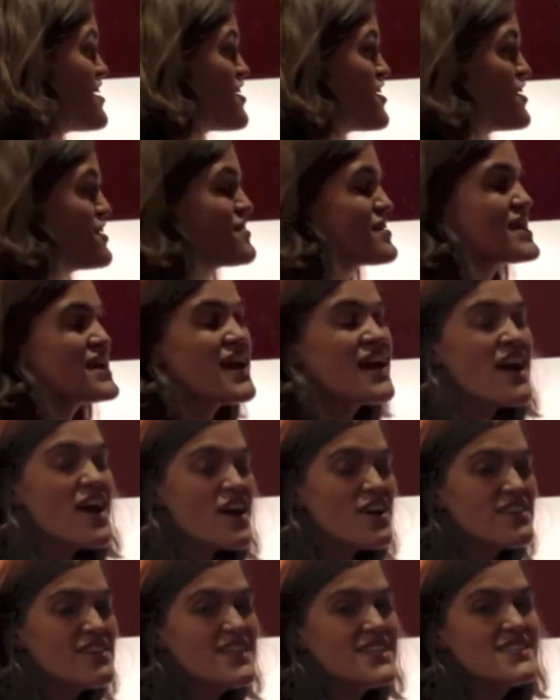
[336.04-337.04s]
are
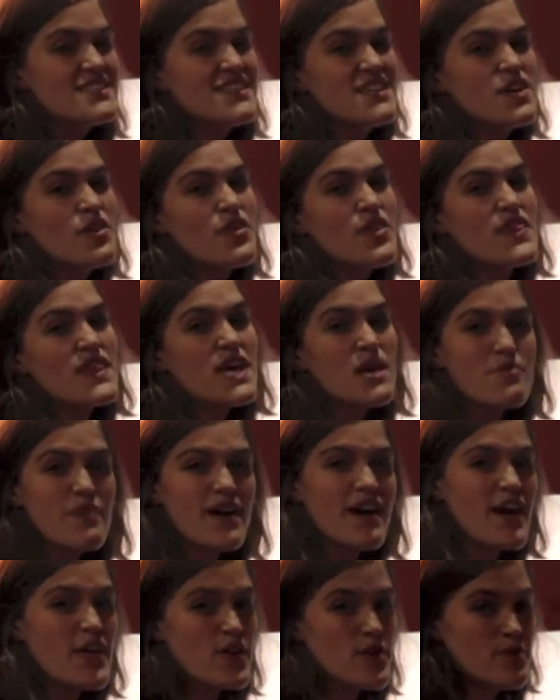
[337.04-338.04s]
careless, they don't think
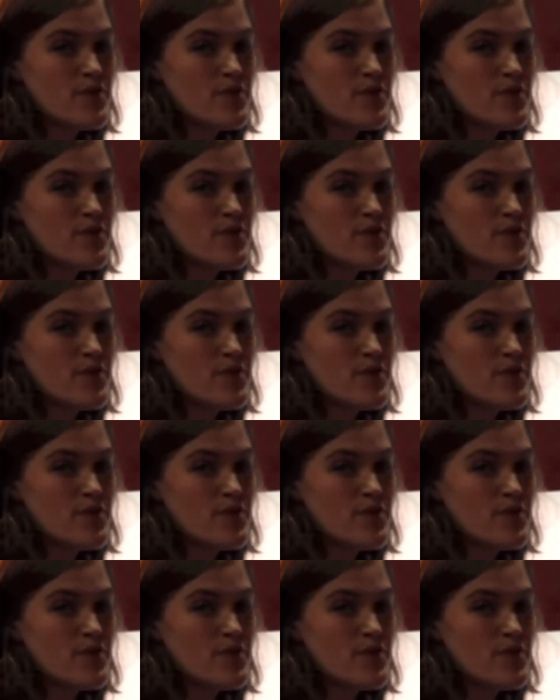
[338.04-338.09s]
about other